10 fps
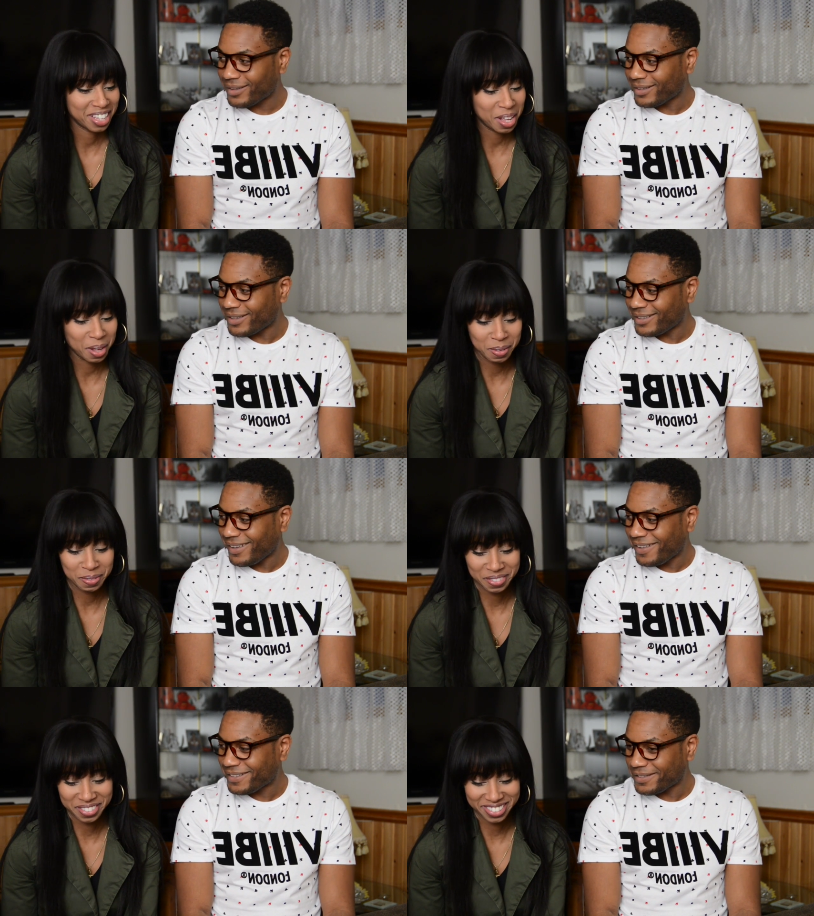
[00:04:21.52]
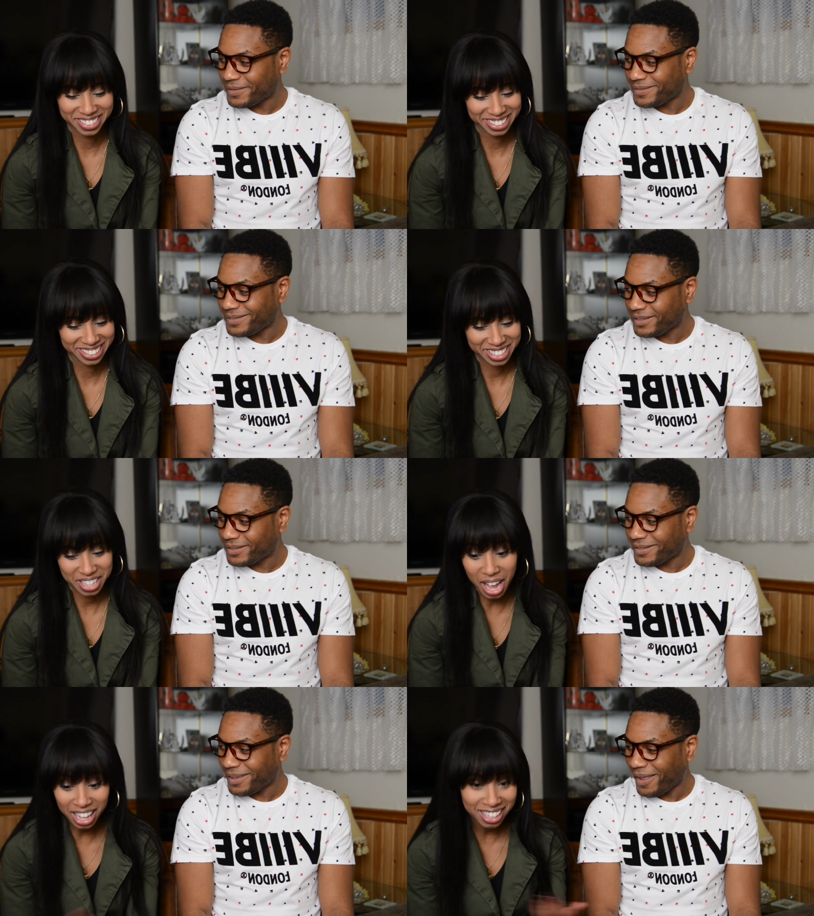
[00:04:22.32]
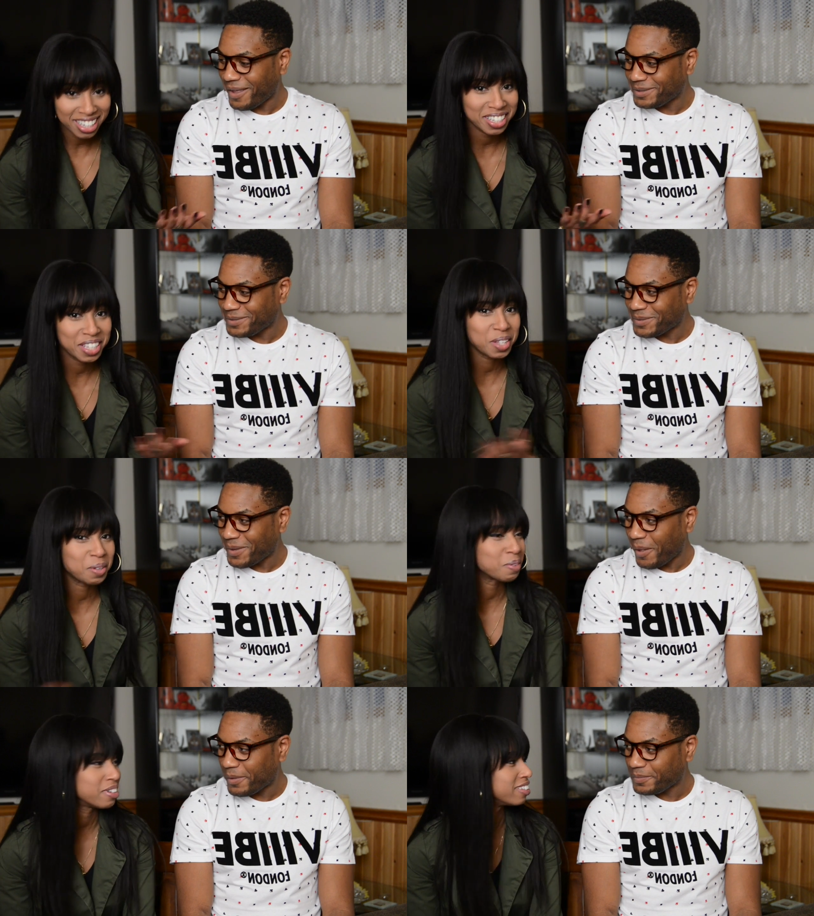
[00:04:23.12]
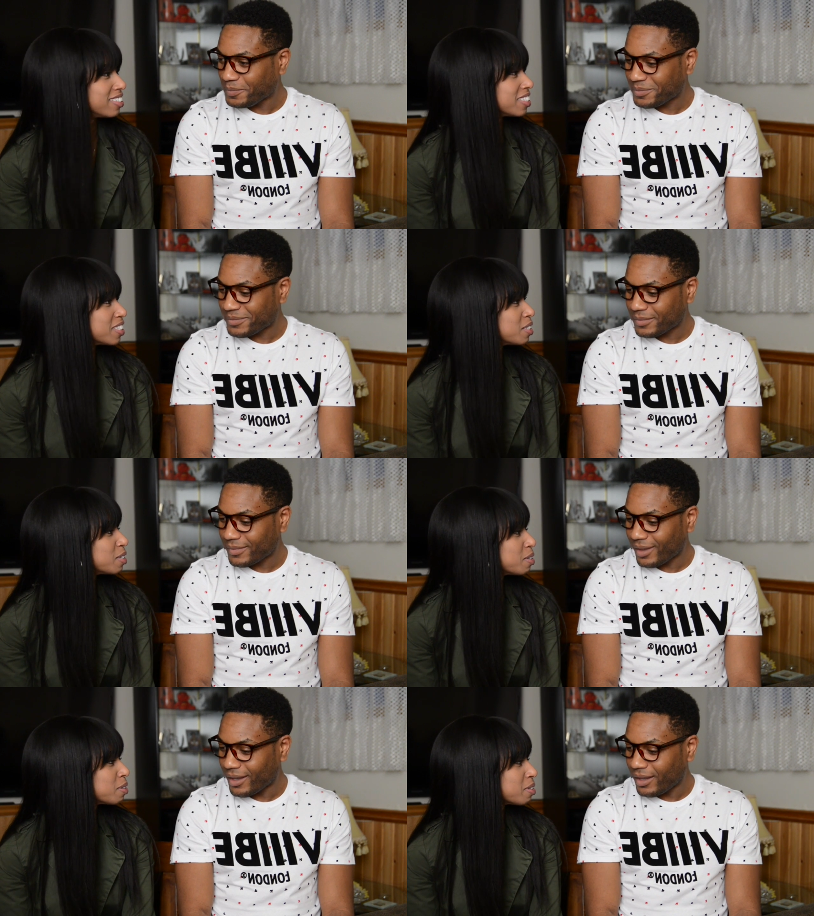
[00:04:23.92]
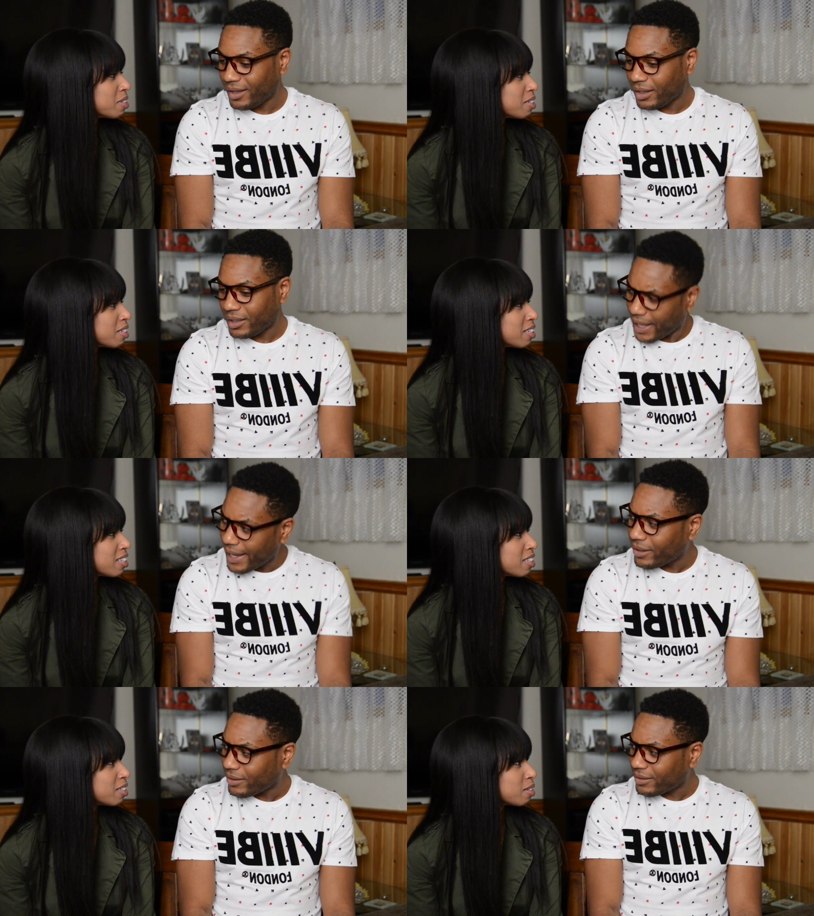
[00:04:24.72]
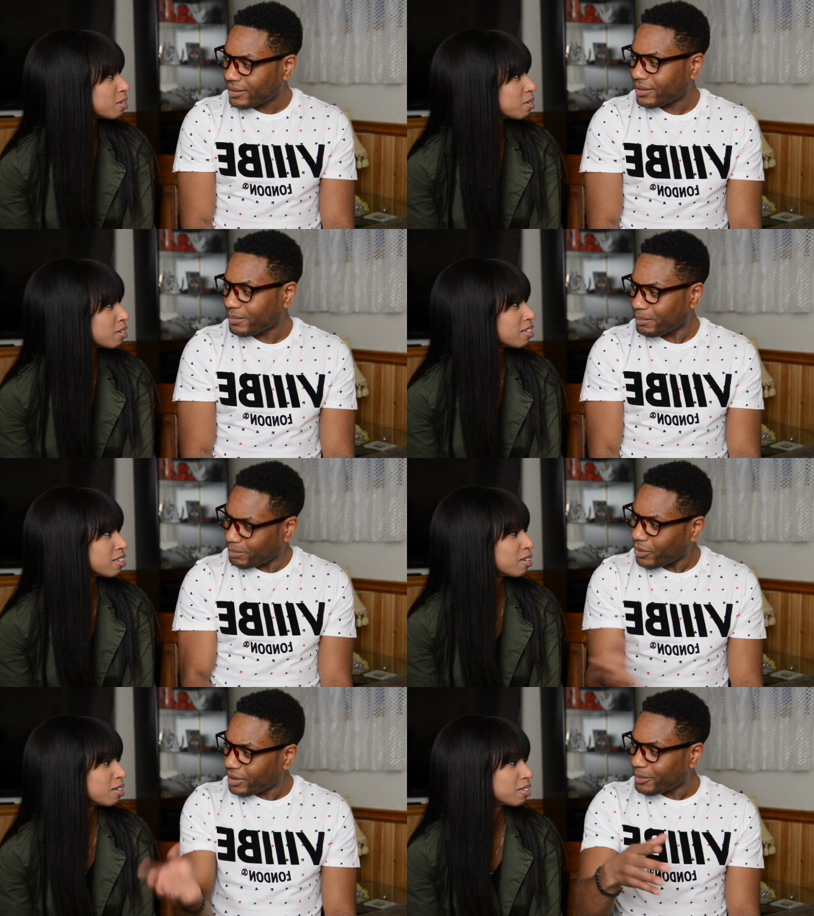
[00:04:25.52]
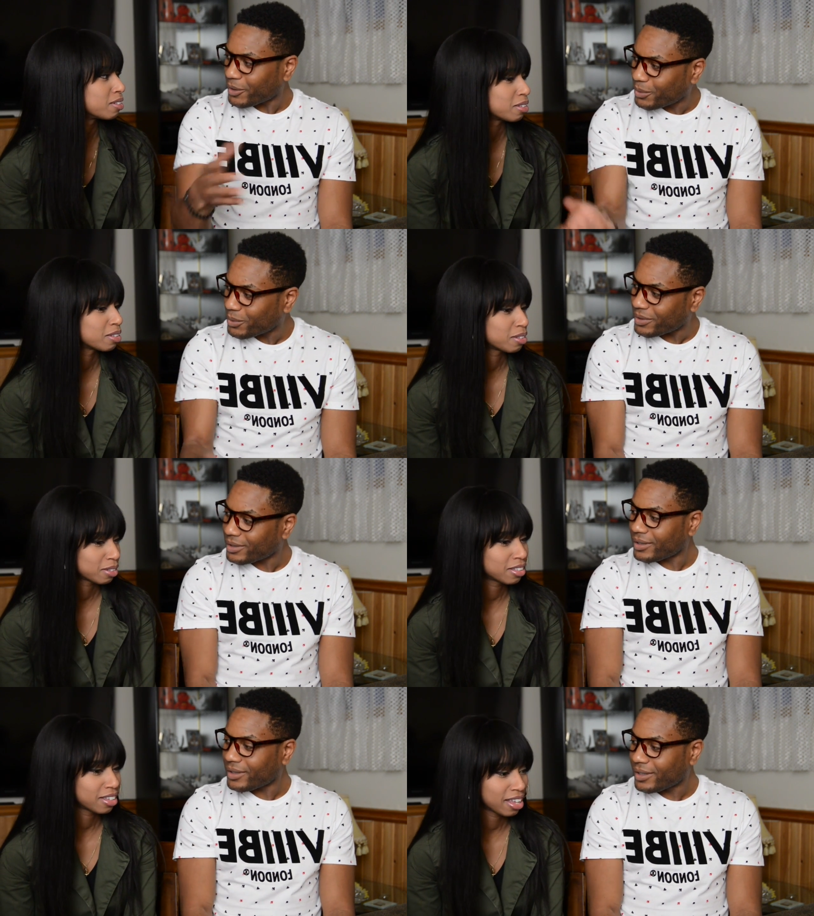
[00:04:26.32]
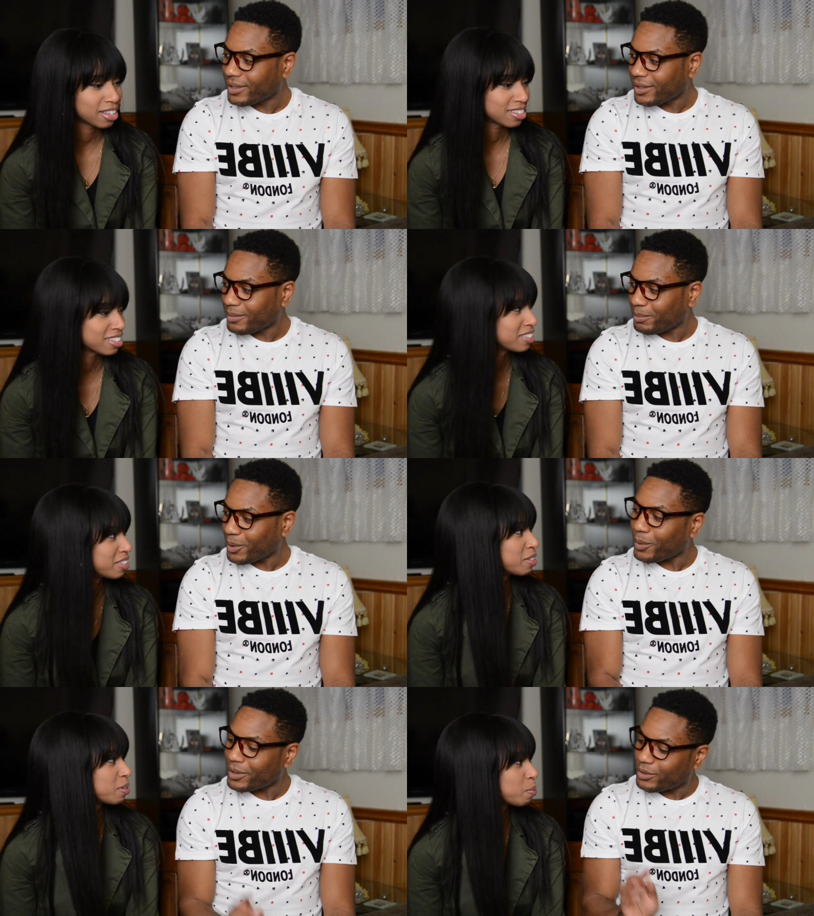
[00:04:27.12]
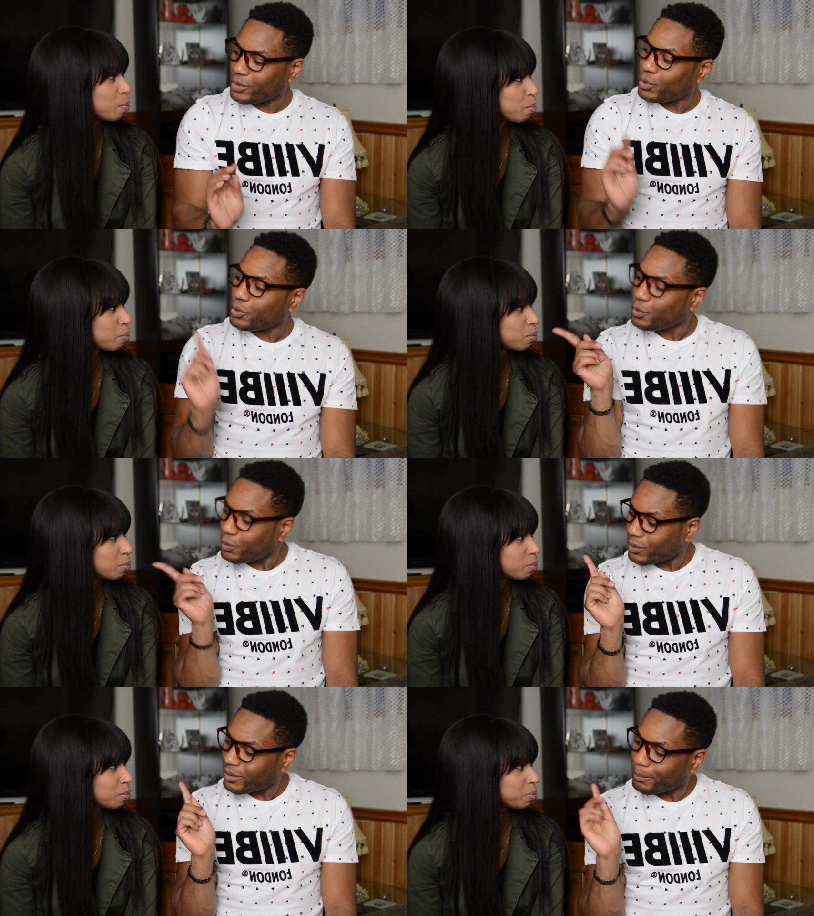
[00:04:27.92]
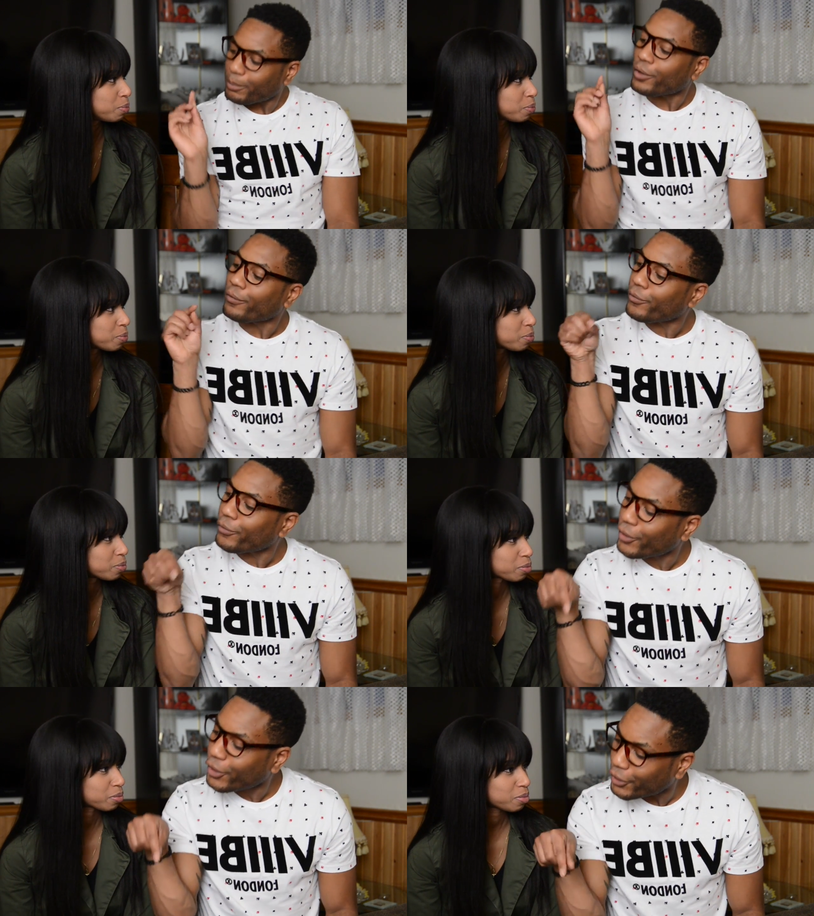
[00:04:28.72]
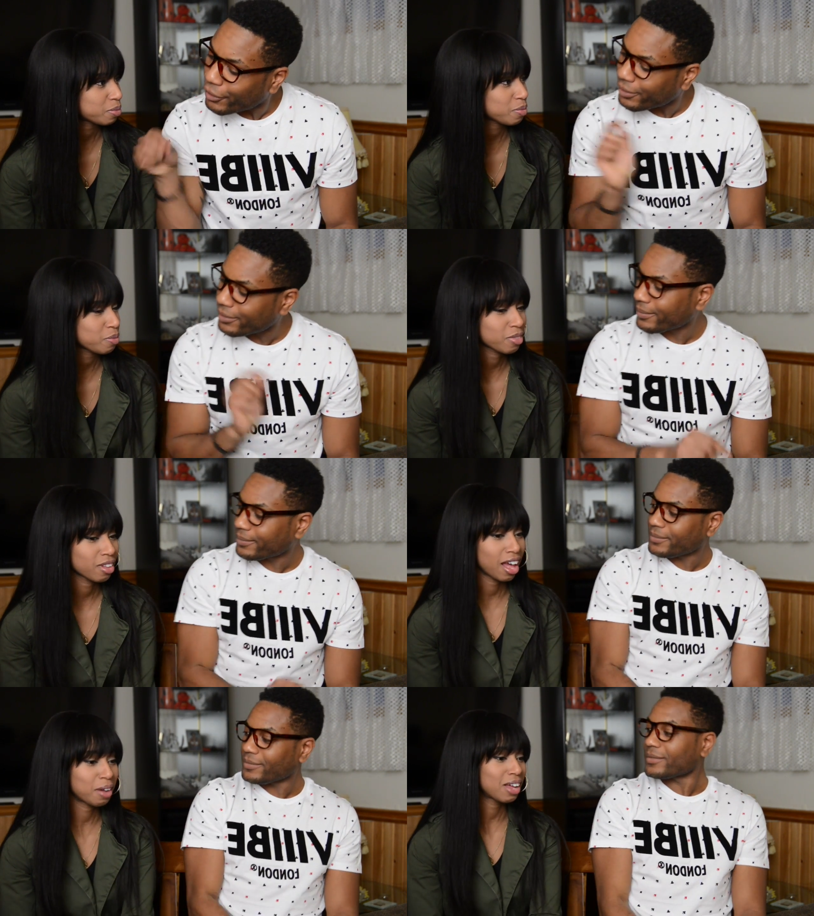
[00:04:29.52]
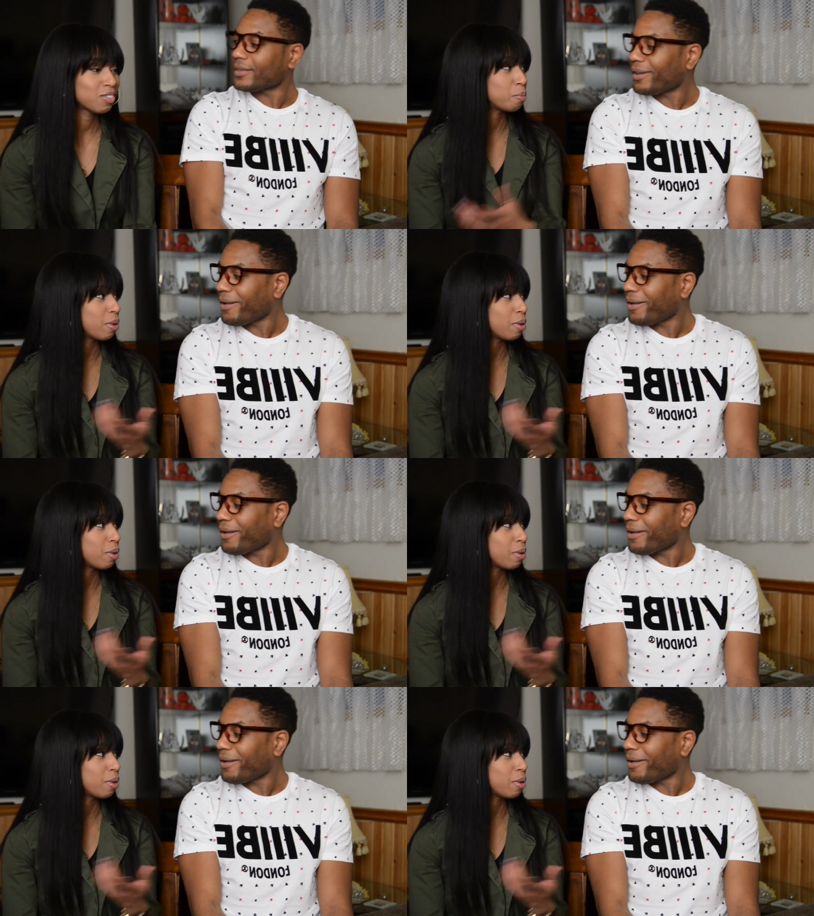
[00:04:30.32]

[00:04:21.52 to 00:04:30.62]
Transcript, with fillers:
Speaker 1: um, I like either one.
Speaker 2: Yeah, I know. Both of them are cool. Yes. But what do you prefer?
Speaker 1: I don't have a